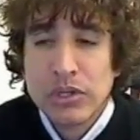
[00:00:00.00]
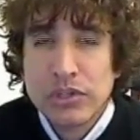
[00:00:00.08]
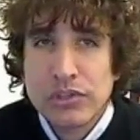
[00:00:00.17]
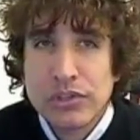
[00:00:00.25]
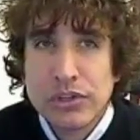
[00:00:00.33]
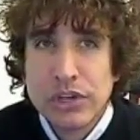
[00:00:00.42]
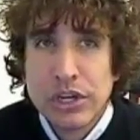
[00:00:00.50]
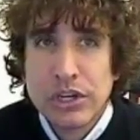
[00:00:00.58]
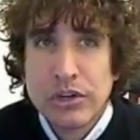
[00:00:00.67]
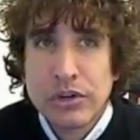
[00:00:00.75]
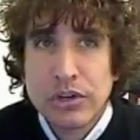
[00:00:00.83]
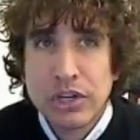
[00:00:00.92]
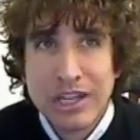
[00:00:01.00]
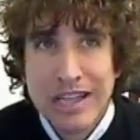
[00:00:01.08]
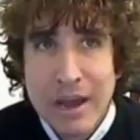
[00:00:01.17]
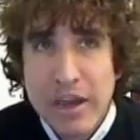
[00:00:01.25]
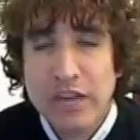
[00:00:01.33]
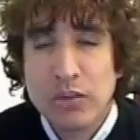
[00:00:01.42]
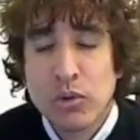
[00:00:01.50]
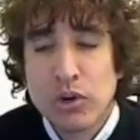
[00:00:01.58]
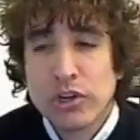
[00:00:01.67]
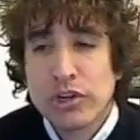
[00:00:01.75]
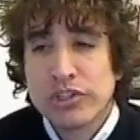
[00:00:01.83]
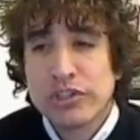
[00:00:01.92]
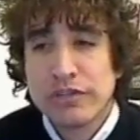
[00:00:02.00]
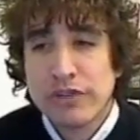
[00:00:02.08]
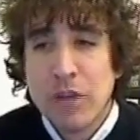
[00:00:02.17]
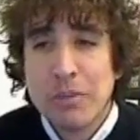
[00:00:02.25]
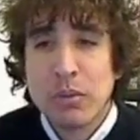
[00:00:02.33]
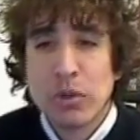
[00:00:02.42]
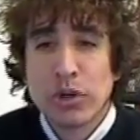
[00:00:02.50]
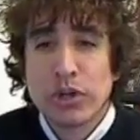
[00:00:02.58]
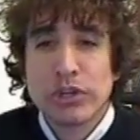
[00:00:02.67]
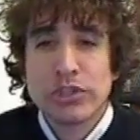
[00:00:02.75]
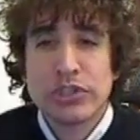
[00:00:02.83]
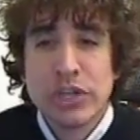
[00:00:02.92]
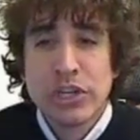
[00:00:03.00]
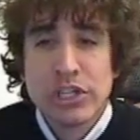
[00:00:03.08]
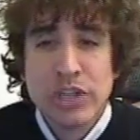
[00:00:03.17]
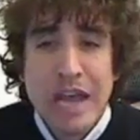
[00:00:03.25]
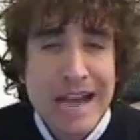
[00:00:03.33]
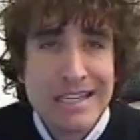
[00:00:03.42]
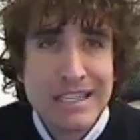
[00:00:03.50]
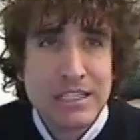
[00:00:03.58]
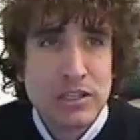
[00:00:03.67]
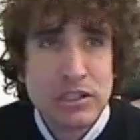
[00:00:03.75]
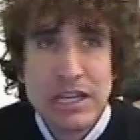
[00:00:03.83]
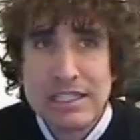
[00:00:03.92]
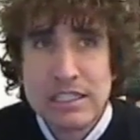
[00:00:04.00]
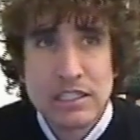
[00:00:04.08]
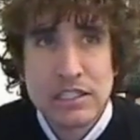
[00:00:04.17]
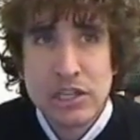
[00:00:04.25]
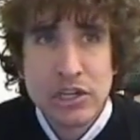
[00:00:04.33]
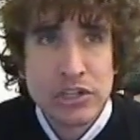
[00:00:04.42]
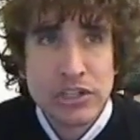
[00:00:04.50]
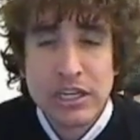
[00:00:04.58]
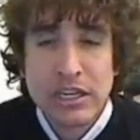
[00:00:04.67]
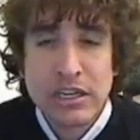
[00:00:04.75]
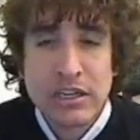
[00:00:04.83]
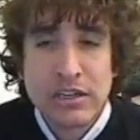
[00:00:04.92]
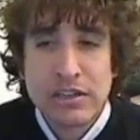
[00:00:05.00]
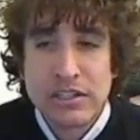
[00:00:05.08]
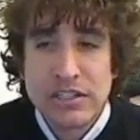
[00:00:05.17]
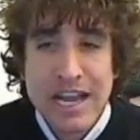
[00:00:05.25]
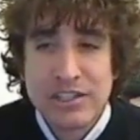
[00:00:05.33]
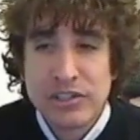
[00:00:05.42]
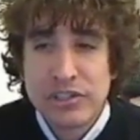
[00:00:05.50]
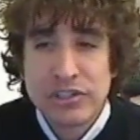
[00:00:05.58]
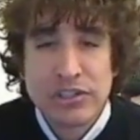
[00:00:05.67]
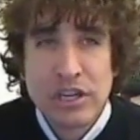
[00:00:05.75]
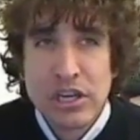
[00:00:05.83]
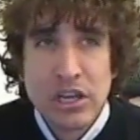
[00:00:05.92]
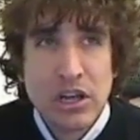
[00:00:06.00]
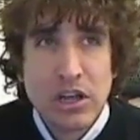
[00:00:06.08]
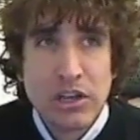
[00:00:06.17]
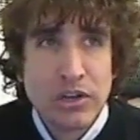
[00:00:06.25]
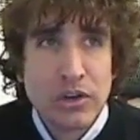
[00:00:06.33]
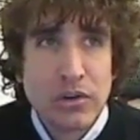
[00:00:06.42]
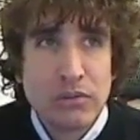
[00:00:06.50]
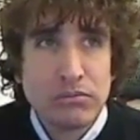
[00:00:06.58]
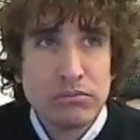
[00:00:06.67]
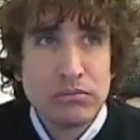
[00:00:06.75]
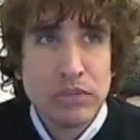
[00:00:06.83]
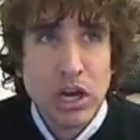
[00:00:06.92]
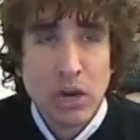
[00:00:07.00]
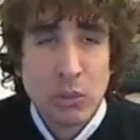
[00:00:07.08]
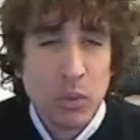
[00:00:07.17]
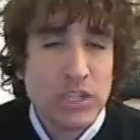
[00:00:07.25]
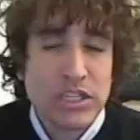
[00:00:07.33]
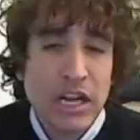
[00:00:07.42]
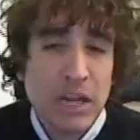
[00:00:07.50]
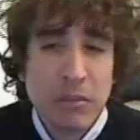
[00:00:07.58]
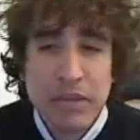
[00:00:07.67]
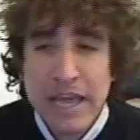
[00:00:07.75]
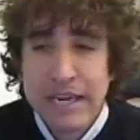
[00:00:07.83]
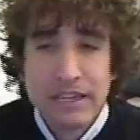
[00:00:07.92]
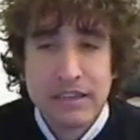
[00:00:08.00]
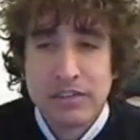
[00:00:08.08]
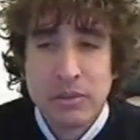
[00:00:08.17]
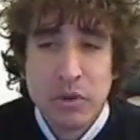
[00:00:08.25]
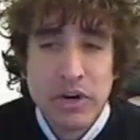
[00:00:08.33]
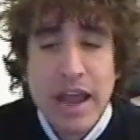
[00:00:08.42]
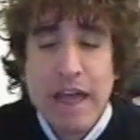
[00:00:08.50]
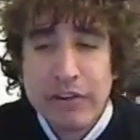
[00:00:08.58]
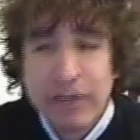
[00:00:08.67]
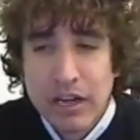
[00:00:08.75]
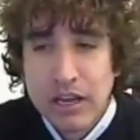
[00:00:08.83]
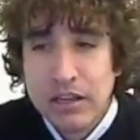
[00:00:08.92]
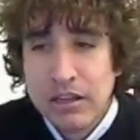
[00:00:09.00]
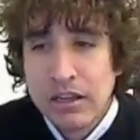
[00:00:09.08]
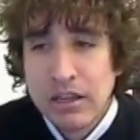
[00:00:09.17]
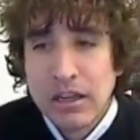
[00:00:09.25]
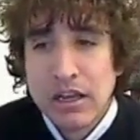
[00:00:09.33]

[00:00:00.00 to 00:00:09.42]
which can allow aid workers and development workers to access those lessons learned in disasters, on one side of the planet, somewhere in Africa,